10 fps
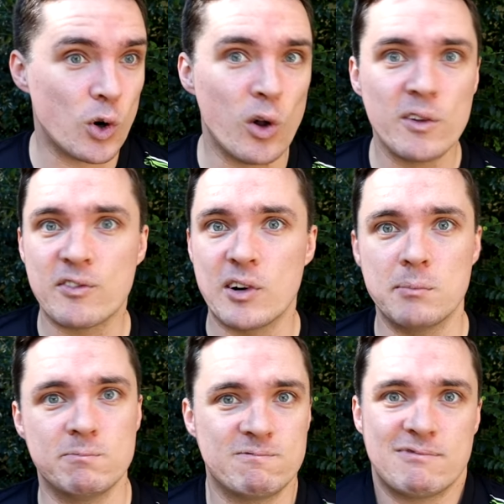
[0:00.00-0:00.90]
all
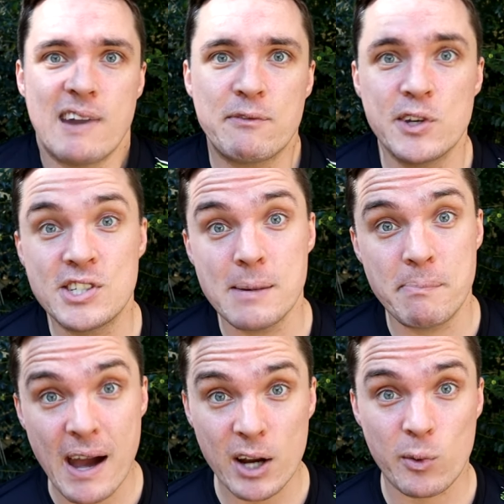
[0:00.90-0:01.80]
from refugee
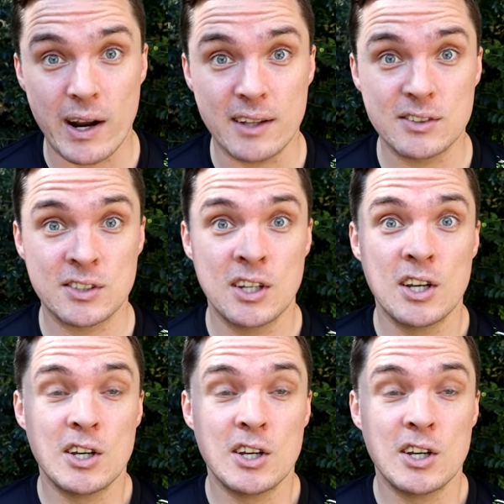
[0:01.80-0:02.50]
backgrounds,